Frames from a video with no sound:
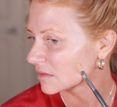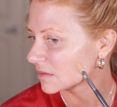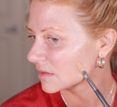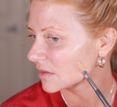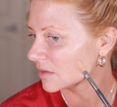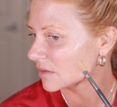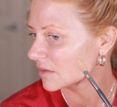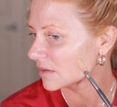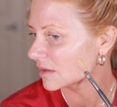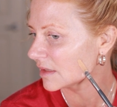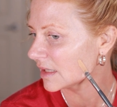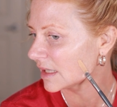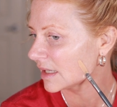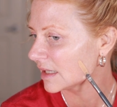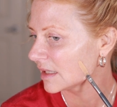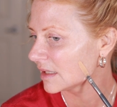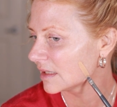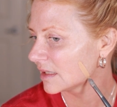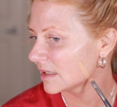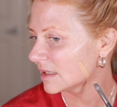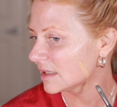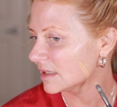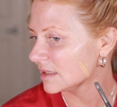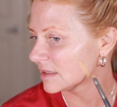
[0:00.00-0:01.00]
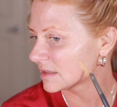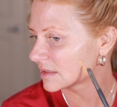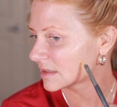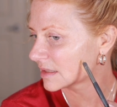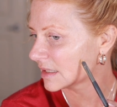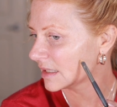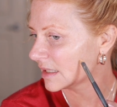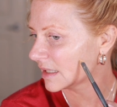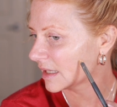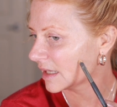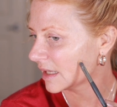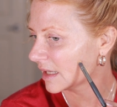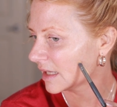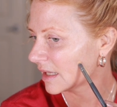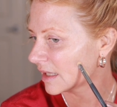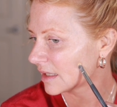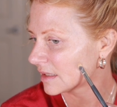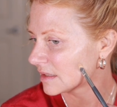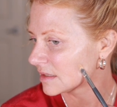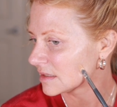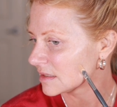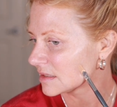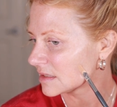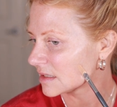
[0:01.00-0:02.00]
So that is the
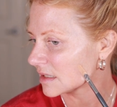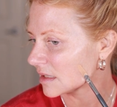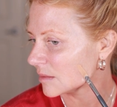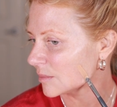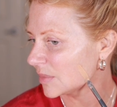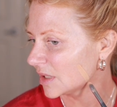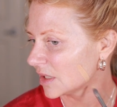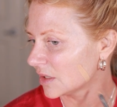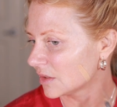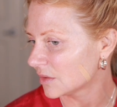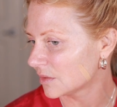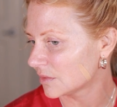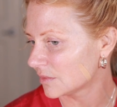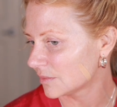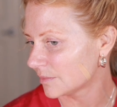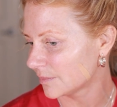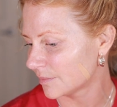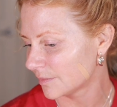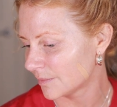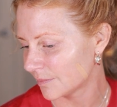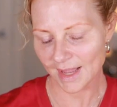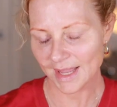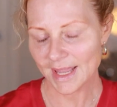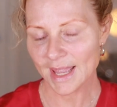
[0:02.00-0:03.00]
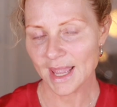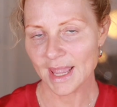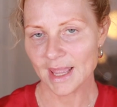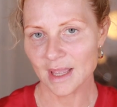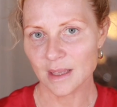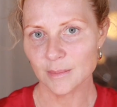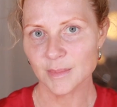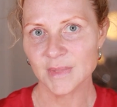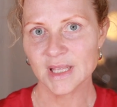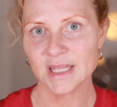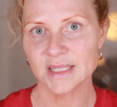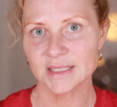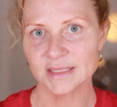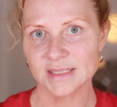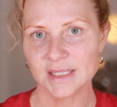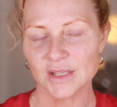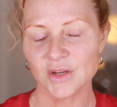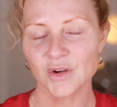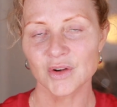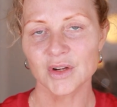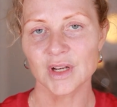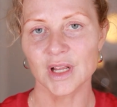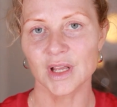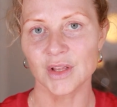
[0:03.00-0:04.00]
NW. I am
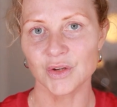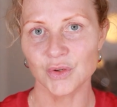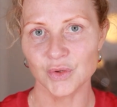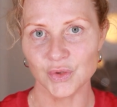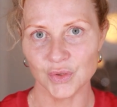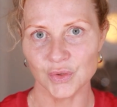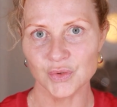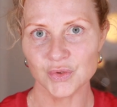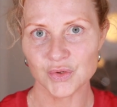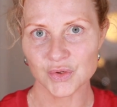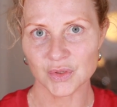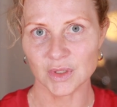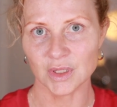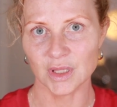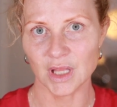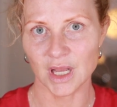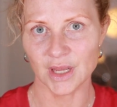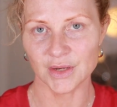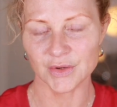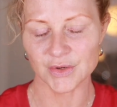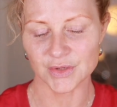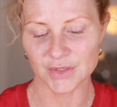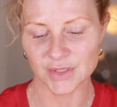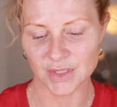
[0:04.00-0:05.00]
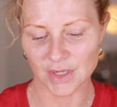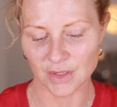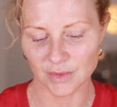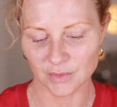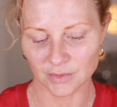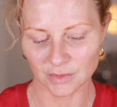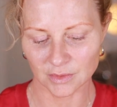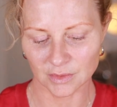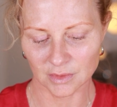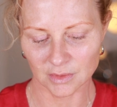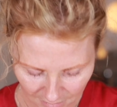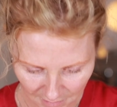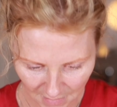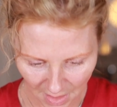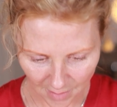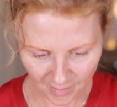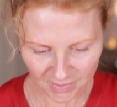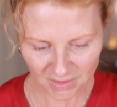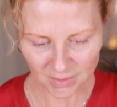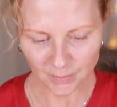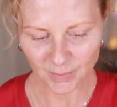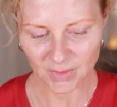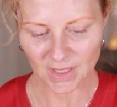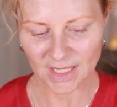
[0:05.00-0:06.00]
considered a neutral undertone. I'm
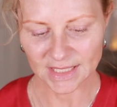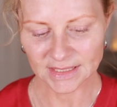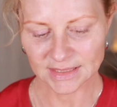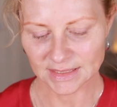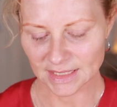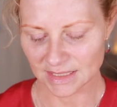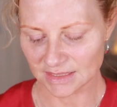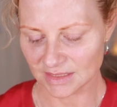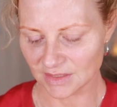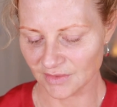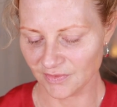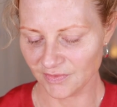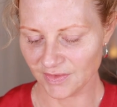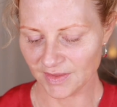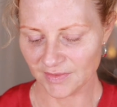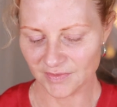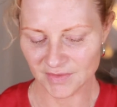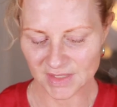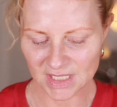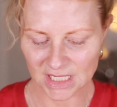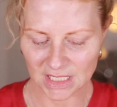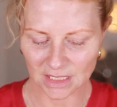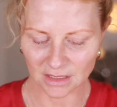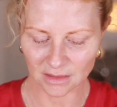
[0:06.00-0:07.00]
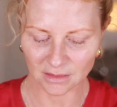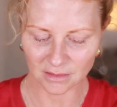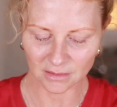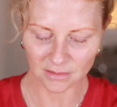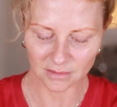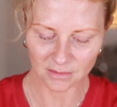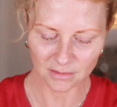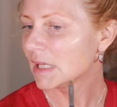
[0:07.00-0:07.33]
surprised that's a 15.